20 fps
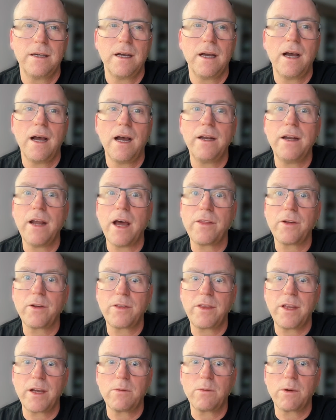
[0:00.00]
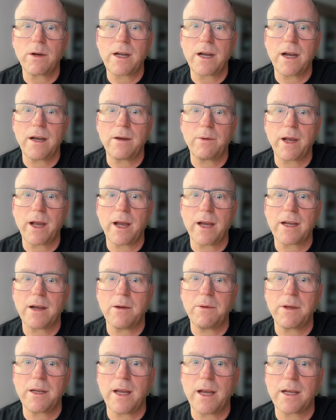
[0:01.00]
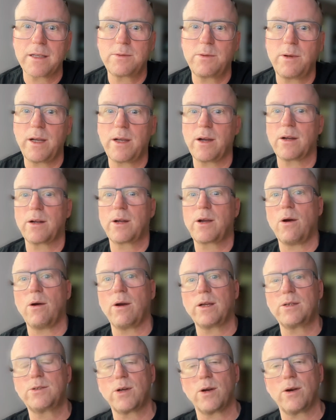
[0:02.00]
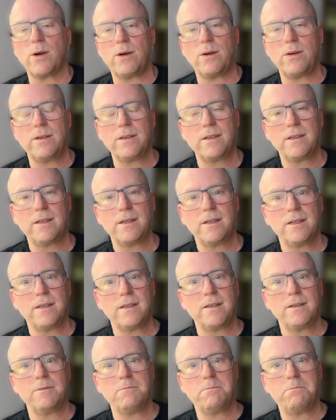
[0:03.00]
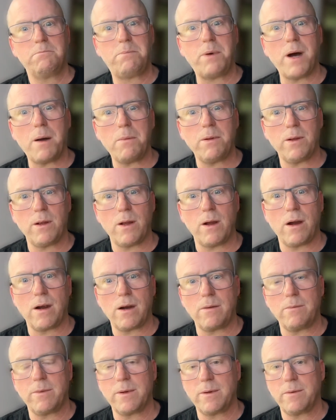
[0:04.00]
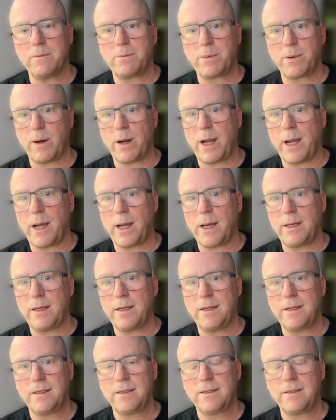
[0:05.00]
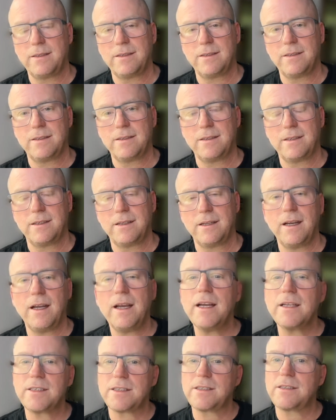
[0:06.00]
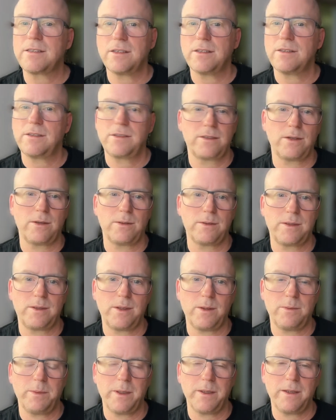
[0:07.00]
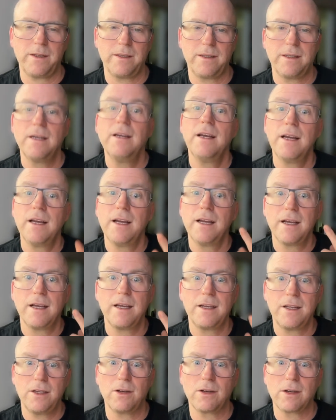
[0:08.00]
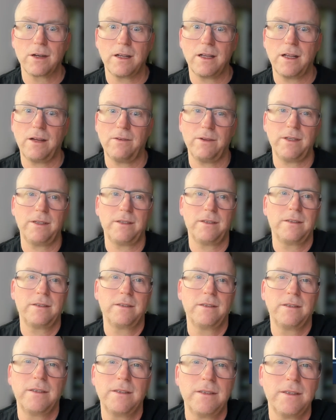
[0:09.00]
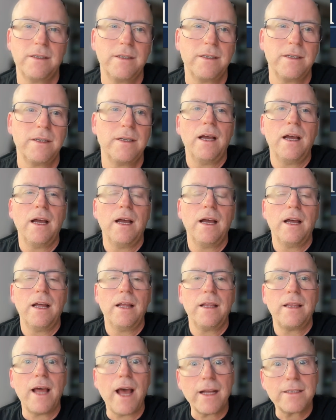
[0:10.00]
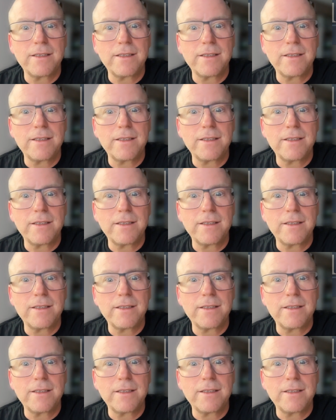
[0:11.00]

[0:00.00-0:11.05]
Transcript: Another thing we got coming next week on Coding Journal, Bubble Arm Brad. It's so stupid. You're going to love it. That's